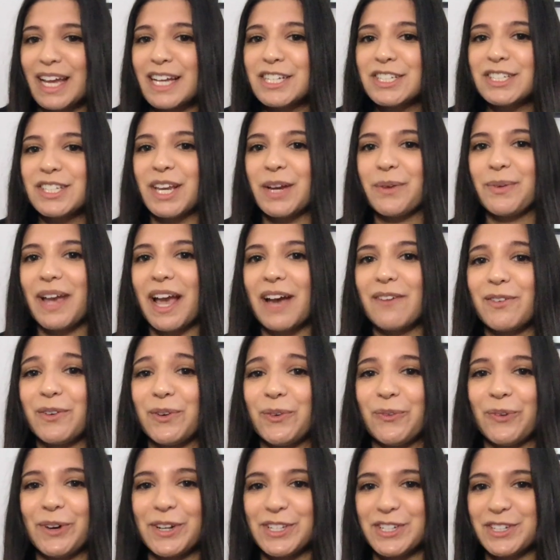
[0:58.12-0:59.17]
Today, we have a
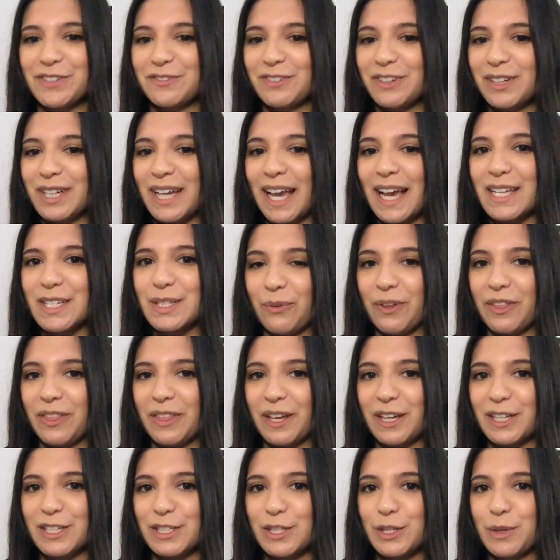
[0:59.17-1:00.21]
wonderful guest with
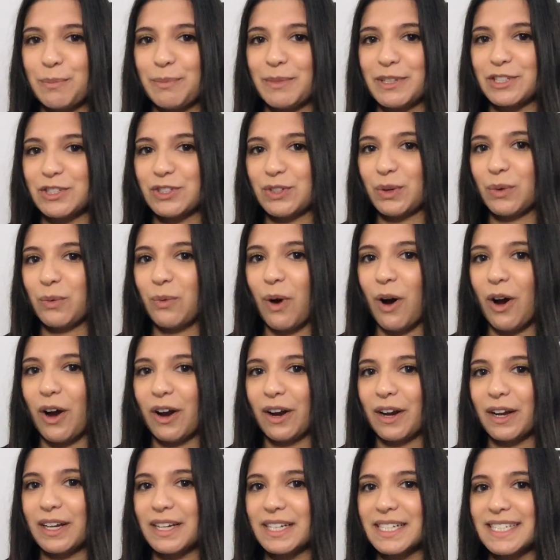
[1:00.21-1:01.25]
us, Mitchell
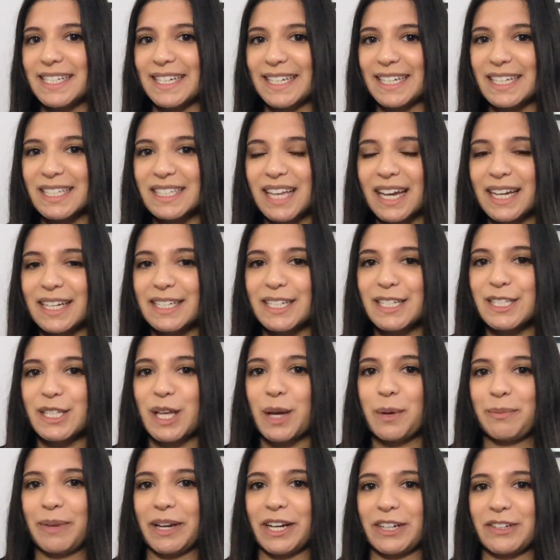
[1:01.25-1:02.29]
Wong, data scientist
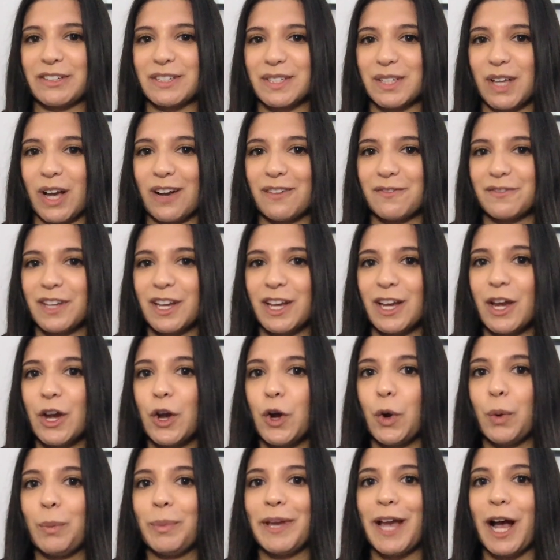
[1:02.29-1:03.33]
at Microsoft,
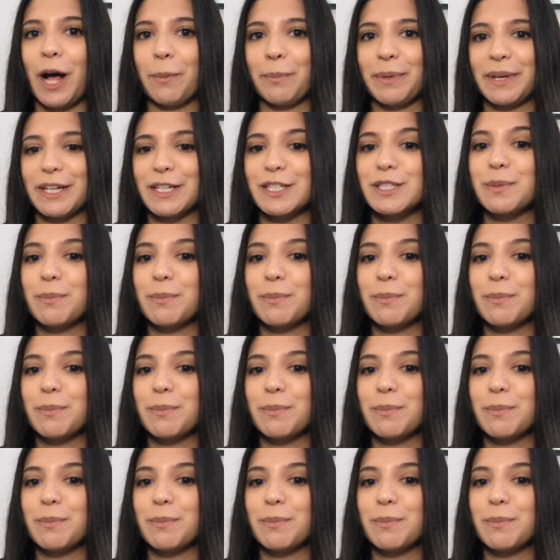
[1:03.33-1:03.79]
who'll be helping us